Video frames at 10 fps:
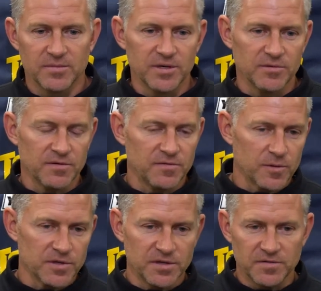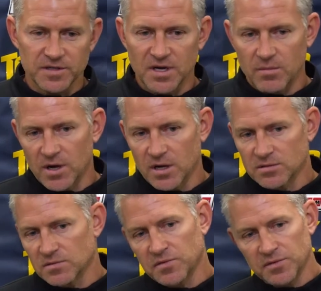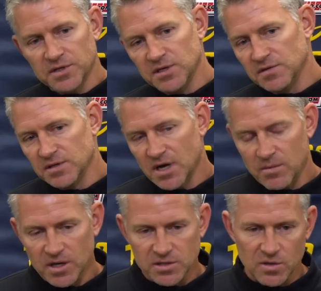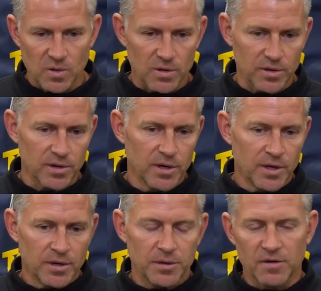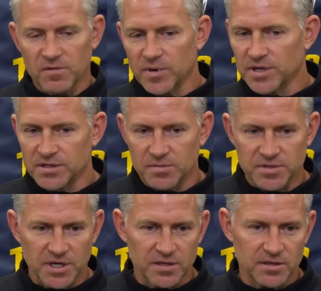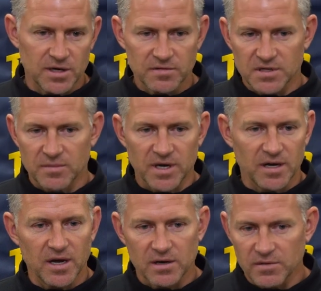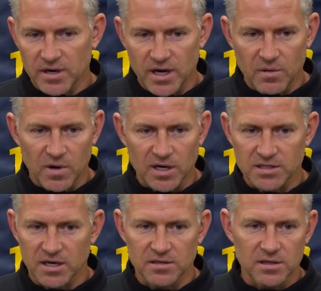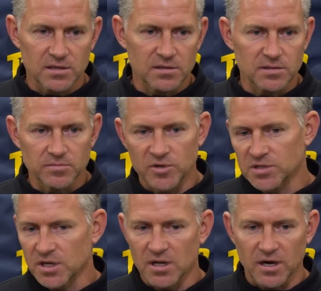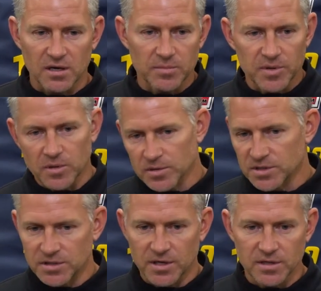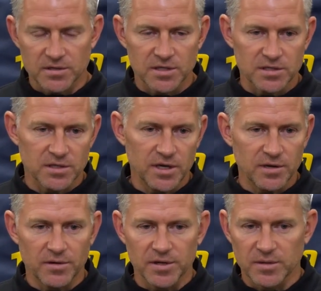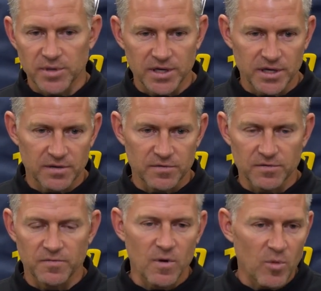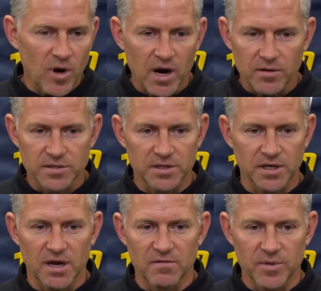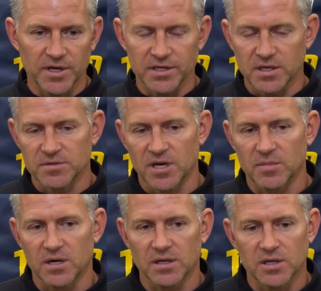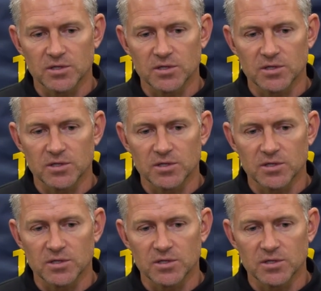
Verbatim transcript: I mean, we have four TV timeouts, we have three TV timeouts a quarter. Everybody's upset that every time that guy in the red hat walks out there and puts a clock up and holds it there and says, "Hey, you don't get to play again for four more hours." Like everybody gets upset about that.